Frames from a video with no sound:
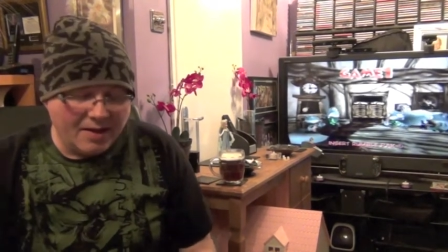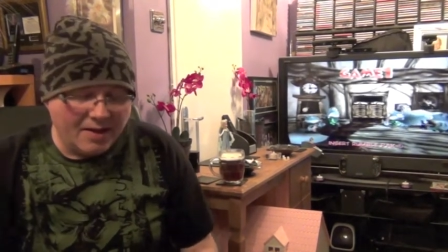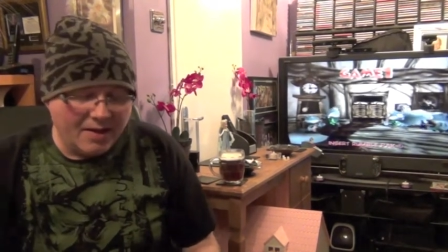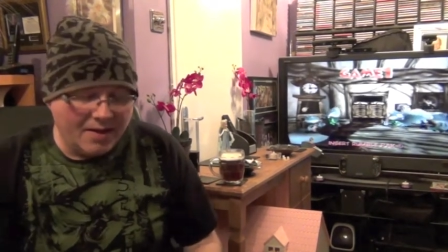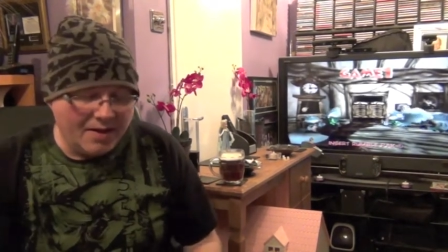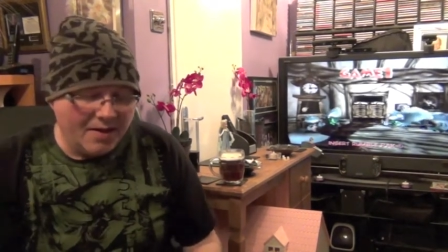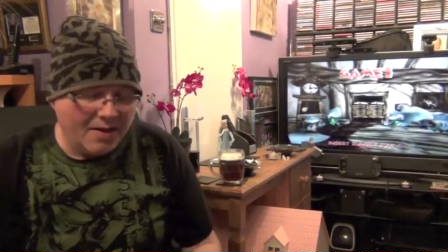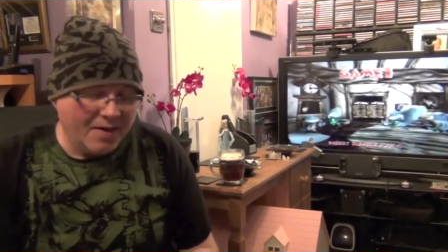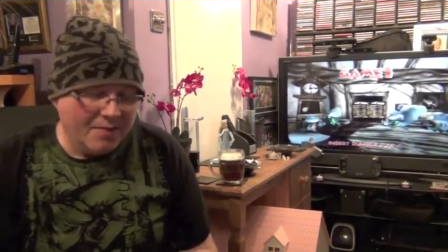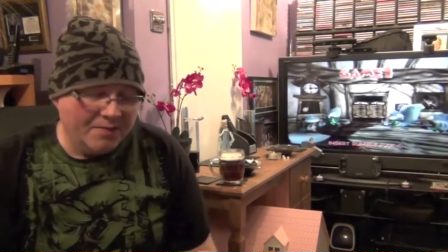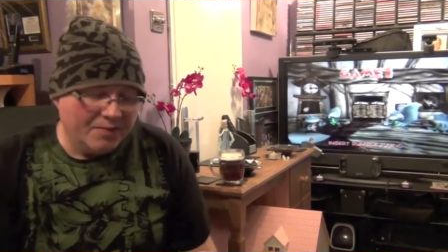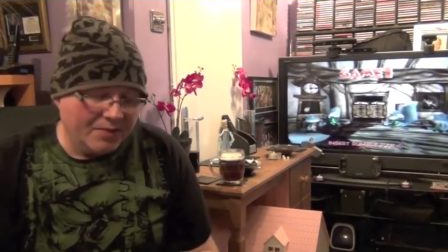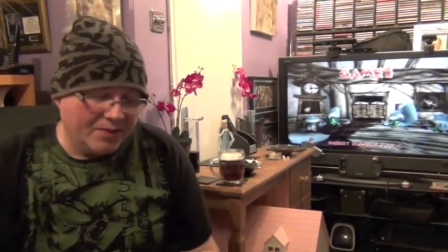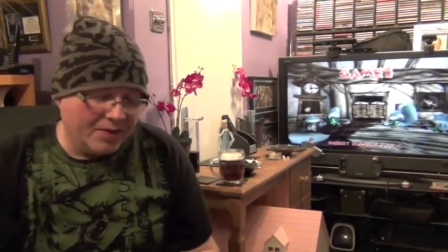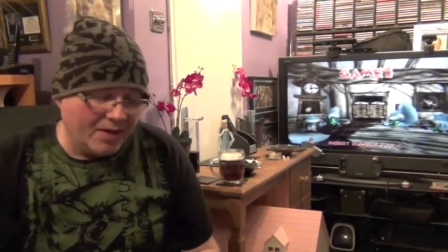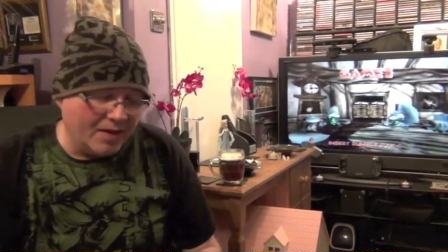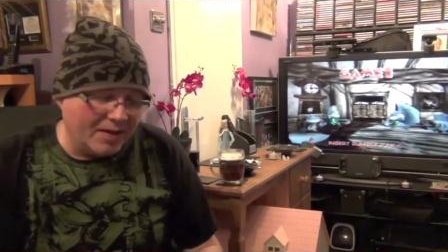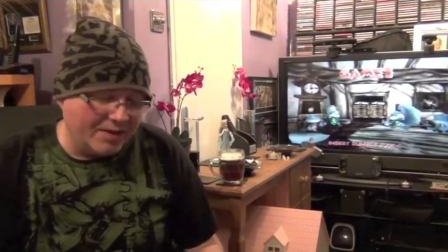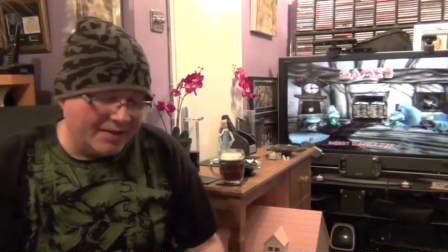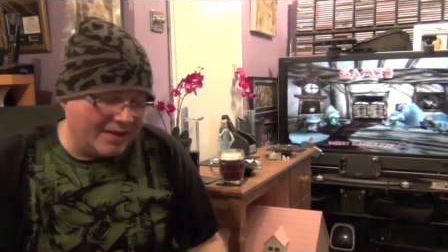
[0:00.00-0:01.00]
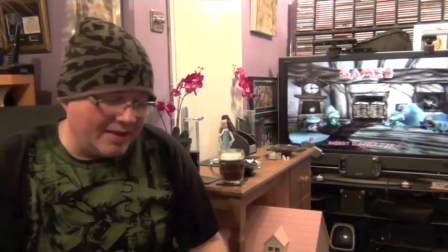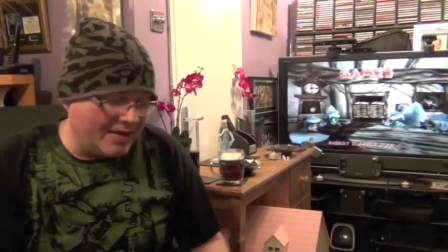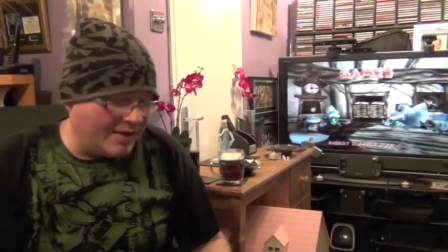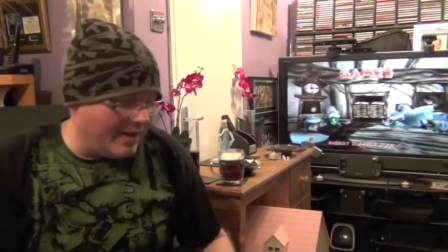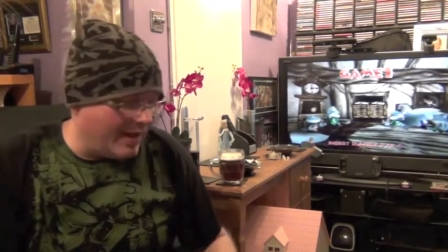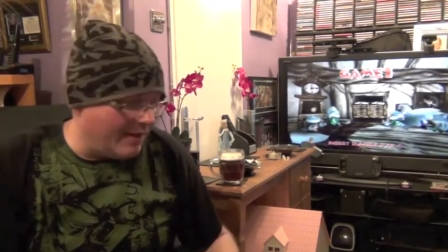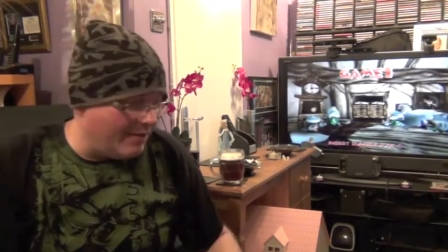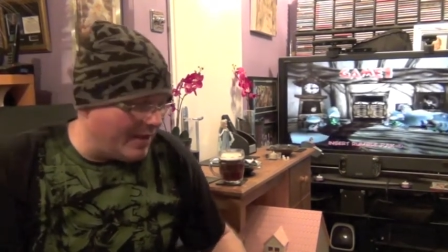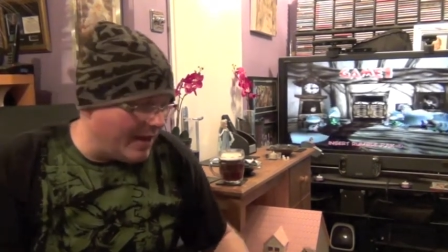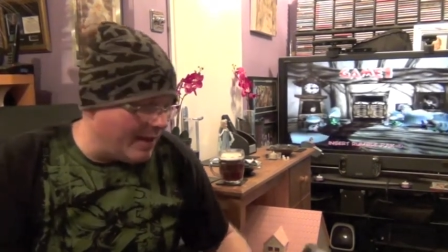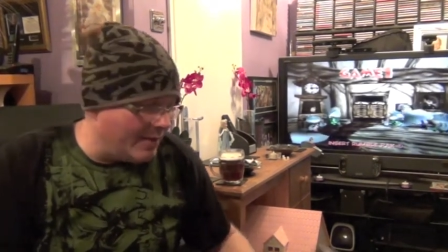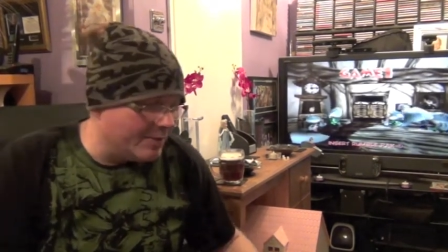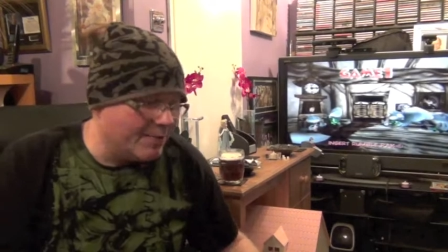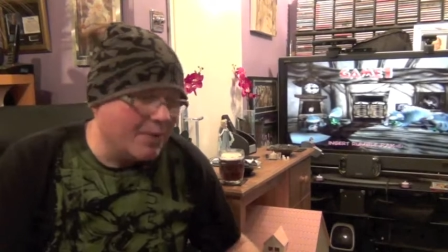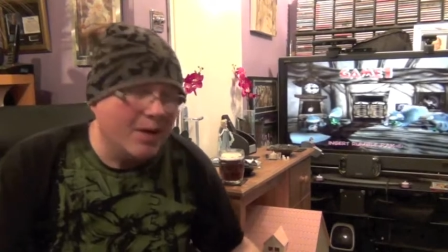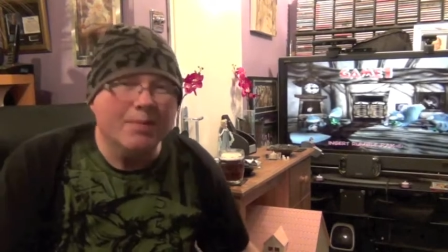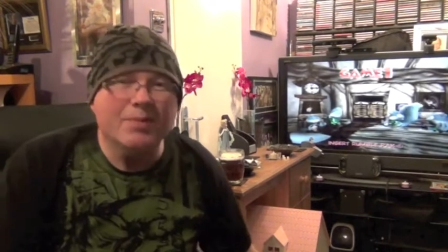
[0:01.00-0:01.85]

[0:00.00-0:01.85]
Like I said, you can get the games by